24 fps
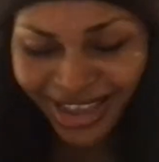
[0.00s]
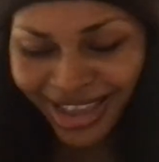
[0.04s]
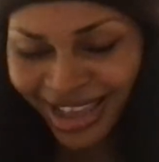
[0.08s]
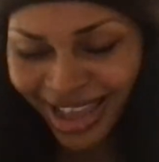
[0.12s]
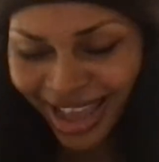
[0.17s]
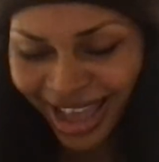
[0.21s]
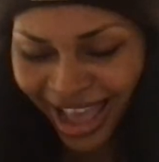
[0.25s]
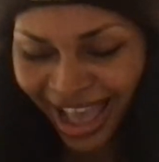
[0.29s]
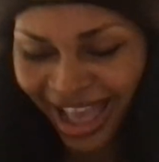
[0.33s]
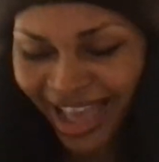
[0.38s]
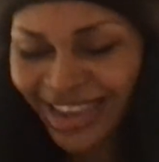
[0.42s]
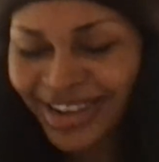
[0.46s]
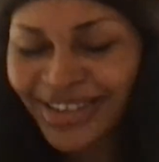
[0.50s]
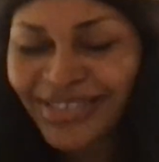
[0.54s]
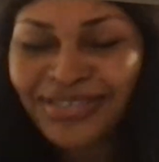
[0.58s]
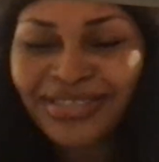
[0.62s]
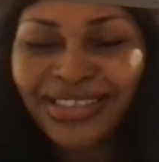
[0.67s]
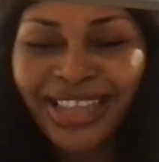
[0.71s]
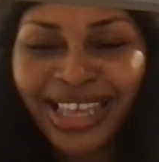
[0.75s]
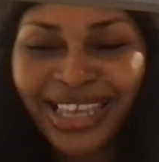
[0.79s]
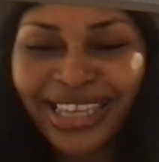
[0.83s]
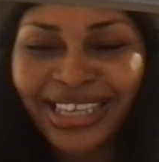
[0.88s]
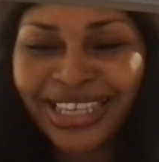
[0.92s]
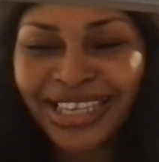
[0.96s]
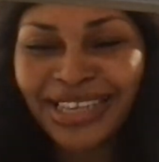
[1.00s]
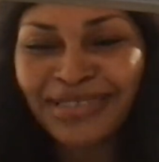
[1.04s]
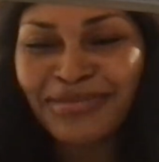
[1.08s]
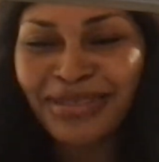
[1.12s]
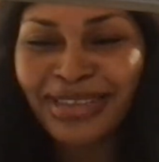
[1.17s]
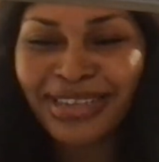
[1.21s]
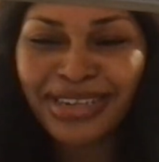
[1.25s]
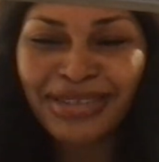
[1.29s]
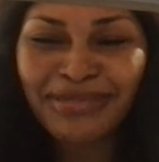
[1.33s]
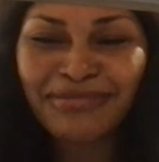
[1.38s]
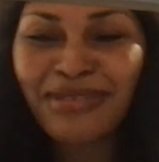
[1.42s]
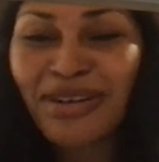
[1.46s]
I don't like him
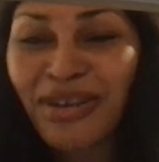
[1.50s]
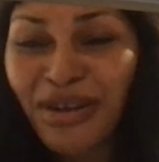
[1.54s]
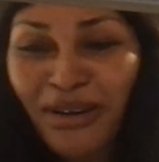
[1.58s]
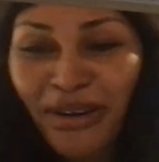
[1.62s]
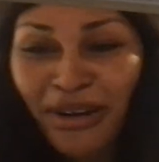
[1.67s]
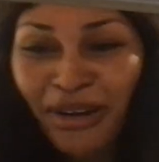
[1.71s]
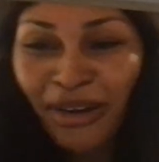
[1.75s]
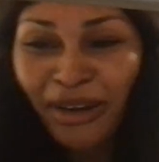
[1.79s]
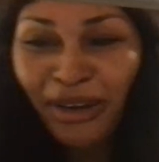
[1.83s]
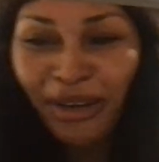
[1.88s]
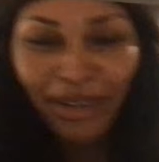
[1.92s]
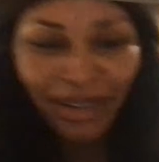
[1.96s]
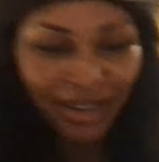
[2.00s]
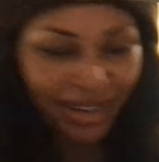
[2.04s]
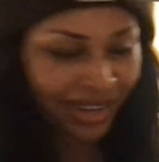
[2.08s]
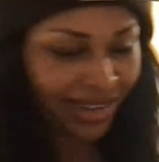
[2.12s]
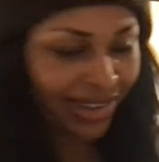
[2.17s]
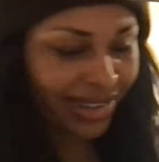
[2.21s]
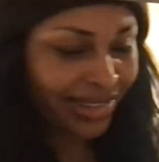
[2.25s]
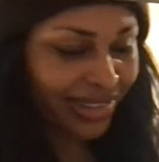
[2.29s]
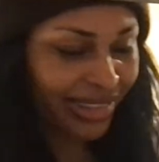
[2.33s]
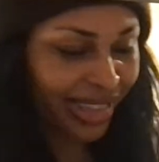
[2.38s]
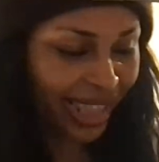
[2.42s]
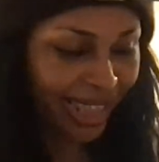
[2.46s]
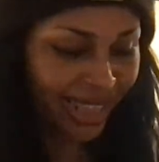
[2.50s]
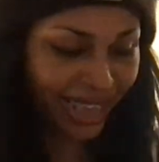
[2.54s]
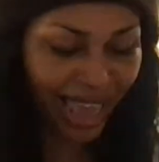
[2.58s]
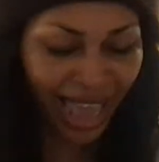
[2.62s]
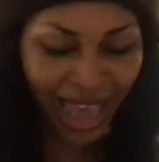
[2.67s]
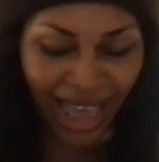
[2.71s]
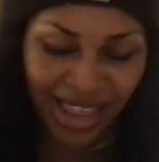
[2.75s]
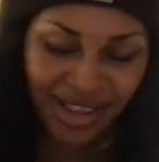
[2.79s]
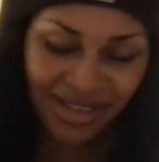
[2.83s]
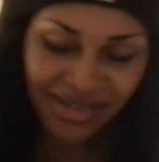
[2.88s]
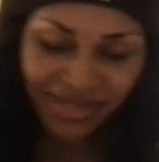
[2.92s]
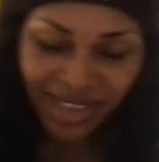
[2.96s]
anymore. Like, I
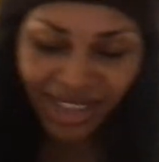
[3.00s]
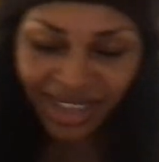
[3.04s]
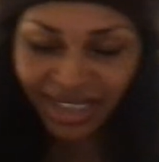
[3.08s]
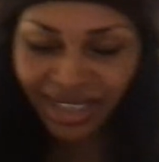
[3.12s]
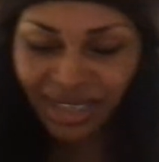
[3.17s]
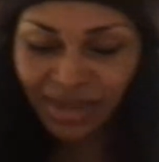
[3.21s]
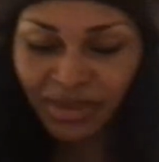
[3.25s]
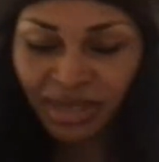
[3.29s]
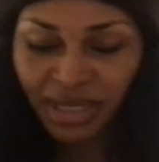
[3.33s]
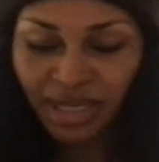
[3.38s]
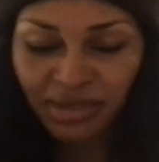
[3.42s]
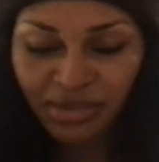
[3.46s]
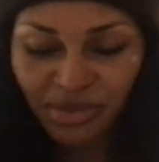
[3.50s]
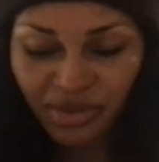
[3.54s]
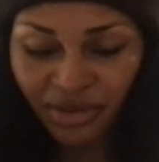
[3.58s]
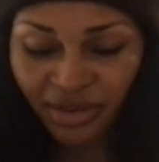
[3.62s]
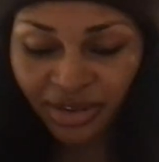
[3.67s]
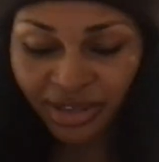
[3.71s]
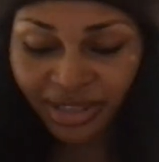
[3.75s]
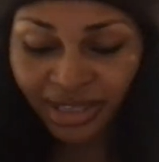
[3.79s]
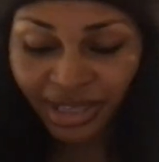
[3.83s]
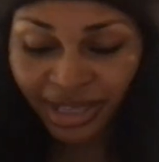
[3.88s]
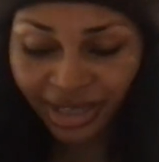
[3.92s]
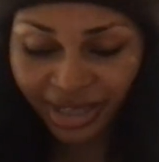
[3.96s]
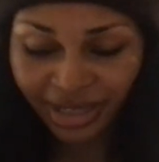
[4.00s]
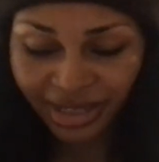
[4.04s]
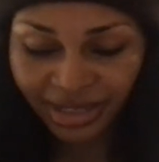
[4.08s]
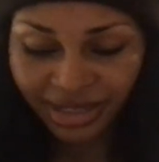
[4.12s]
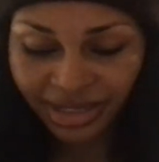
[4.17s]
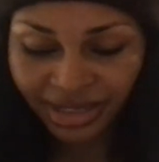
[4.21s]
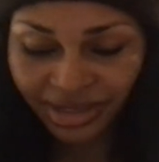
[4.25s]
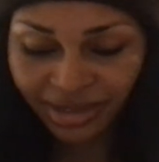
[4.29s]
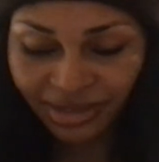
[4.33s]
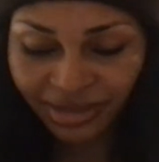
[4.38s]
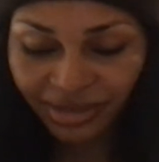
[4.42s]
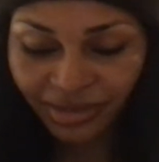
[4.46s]
don't like him anymore. Yeah.
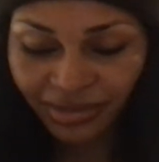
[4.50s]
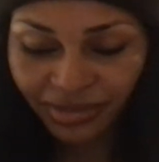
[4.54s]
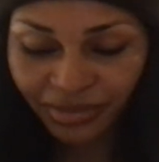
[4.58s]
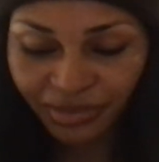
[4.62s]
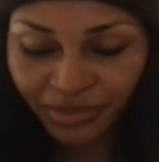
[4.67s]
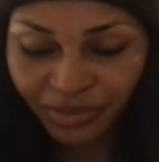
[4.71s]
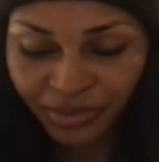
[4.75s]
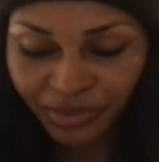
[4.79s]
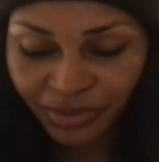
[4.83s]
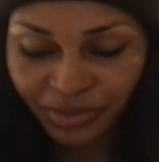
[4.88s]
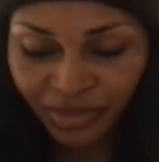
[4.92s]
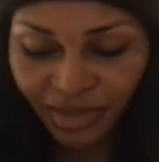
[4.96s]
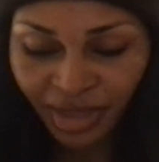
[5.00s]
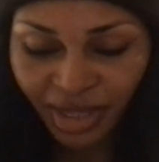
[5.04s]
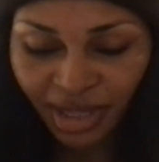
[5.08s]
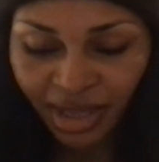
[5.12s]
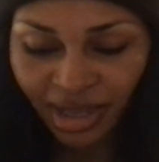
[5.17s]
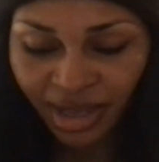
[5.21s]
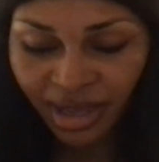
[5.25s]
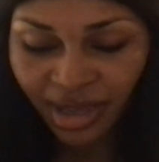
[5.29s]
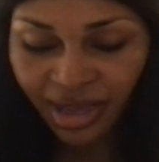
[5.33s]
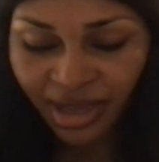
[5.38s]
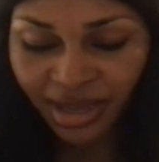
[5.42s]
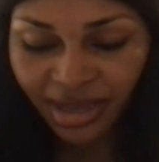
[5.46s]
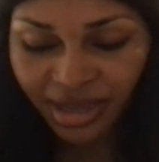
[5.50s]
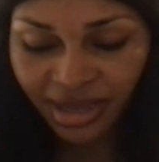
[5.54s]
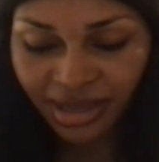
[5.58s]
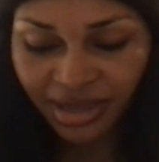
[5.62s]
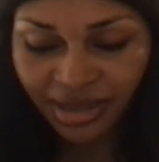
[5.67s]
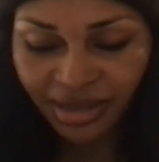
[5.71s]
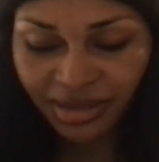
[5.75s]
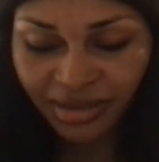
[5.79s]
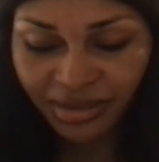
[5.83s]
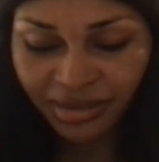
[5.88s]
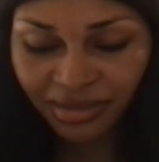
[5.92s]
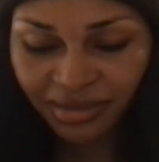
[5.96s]
So
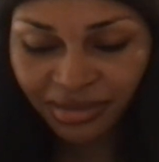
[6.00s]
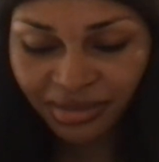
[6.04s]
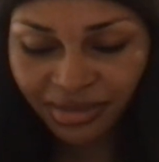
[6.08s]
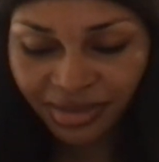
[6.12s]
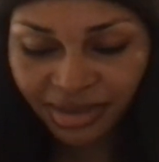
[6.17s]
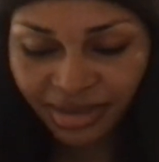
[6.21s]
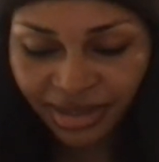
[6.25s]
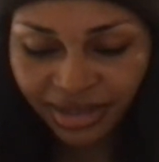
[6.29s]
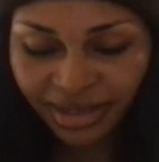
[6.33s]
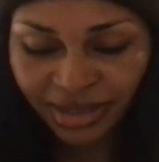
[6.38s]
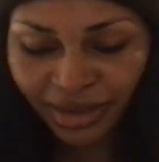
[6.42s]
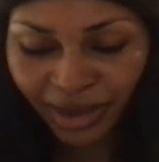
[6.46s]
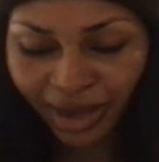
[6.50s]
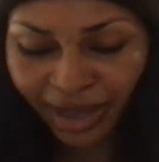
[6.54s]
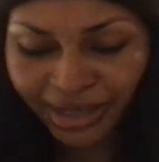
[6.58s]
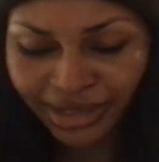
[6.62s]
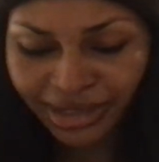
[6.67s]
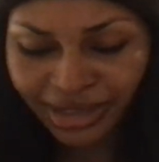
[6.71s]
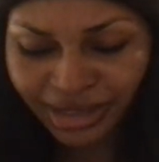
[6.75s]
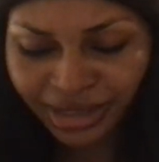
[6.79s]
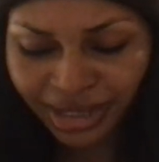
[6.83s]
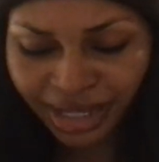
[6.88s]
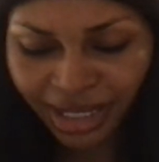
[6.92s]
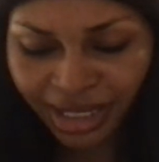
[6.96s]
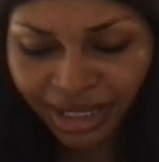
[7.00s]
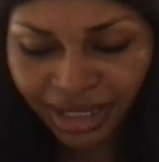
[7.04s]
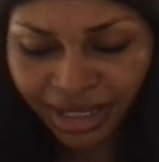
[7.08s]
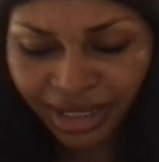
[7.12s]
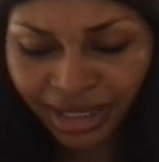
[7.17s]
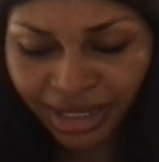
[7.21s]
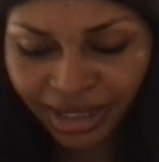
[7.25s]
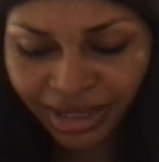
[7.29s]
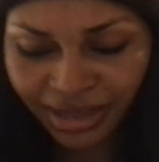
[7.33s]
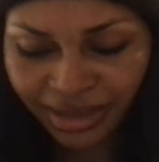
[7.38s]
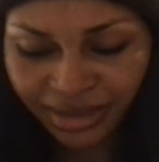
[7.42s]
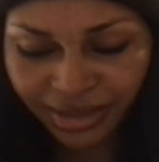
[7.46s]
I just like,
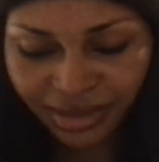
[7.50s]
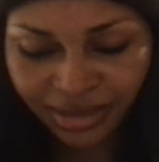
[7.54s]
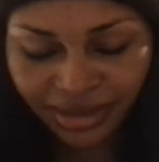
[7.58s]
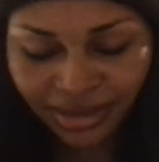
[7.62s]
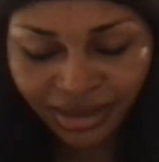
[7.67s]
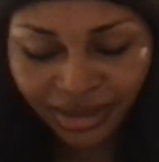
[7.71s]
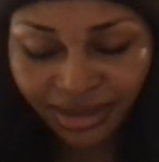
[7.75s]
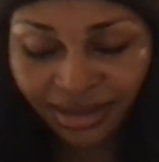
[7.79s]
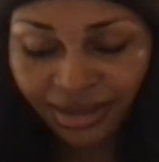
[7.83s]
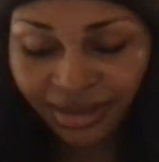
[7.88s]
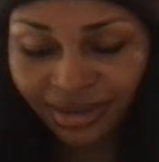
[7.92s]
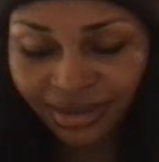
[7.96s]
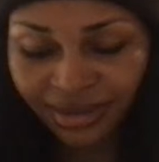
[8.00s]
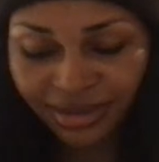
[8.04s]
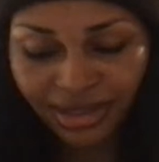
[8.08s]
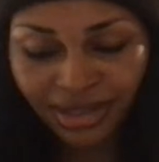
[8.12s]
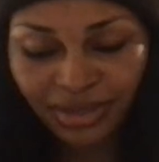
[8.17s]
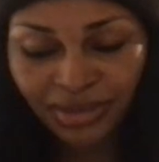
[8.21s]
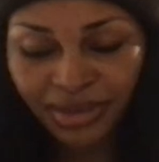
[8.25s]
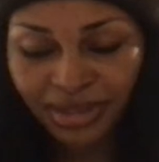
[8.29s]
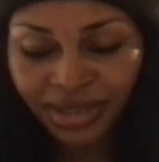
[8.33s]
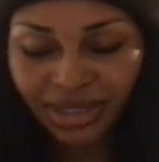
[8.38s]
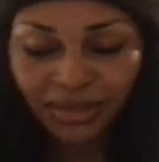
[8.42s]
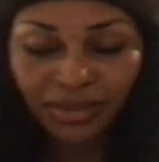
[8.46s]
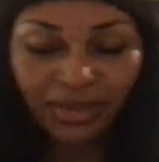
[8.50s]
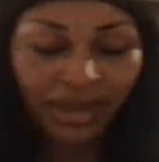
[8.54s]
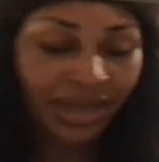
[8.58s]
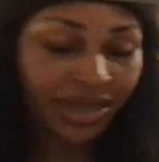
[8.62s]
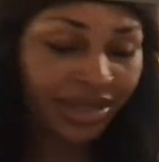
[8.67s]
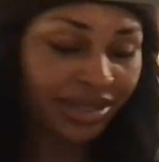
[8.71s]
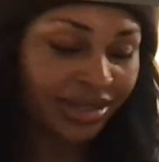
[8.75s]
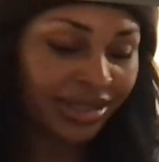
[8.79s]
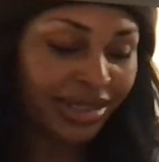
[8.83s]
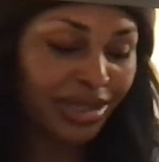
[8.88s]
y'all, it was a mess.